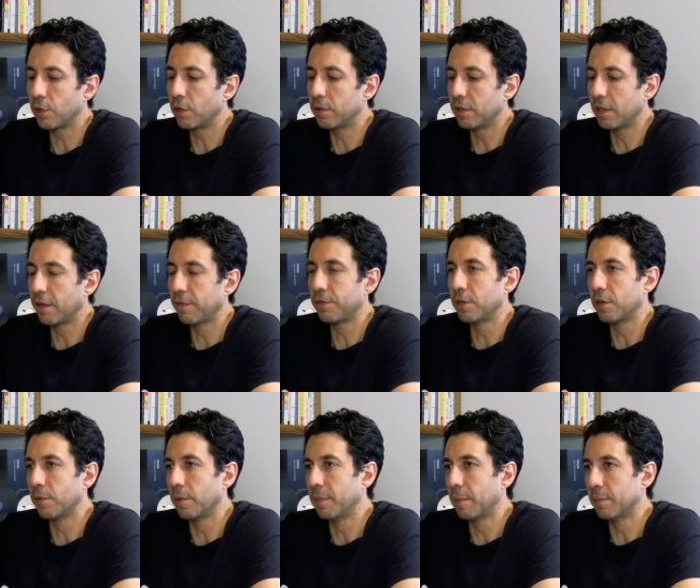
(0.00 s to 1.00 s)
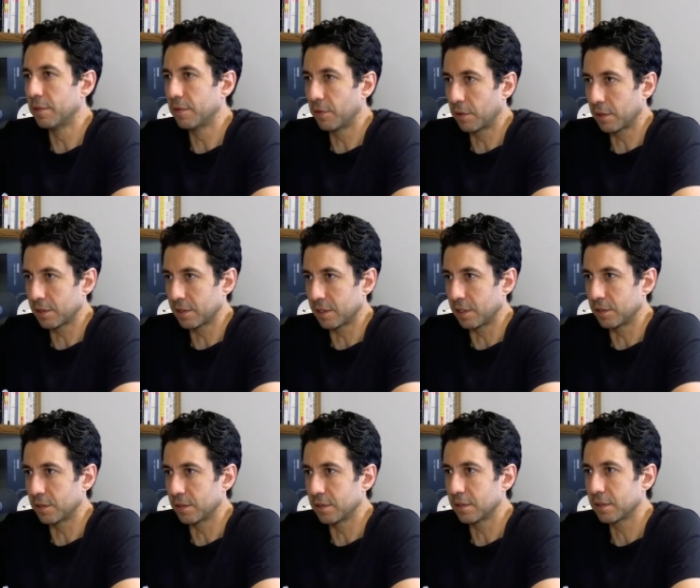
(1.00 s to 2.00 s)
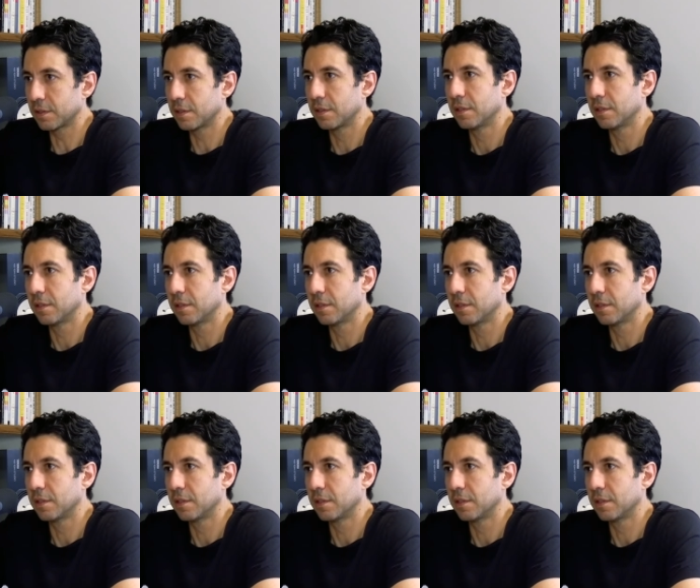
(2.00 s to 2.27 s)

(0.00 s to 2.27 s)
or if you're a member of the organizations?